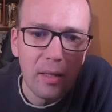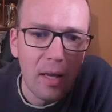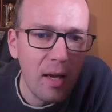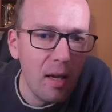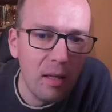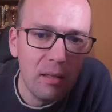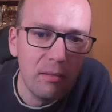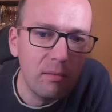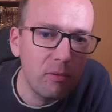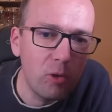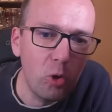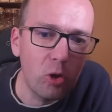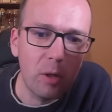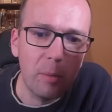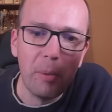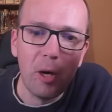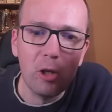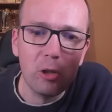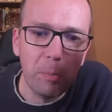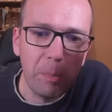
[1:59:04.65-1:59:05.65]
and you're
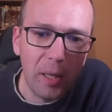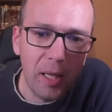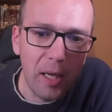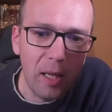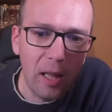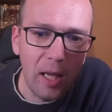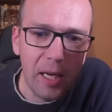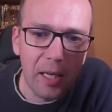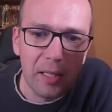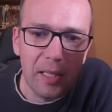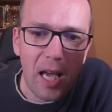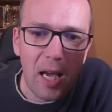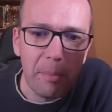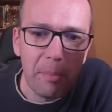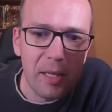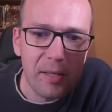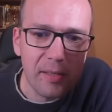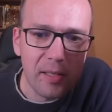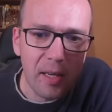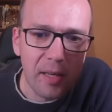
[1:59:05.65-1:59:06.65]
about to play like knight
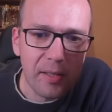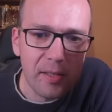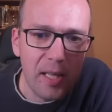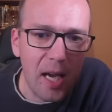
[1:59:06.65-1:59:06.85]
b6,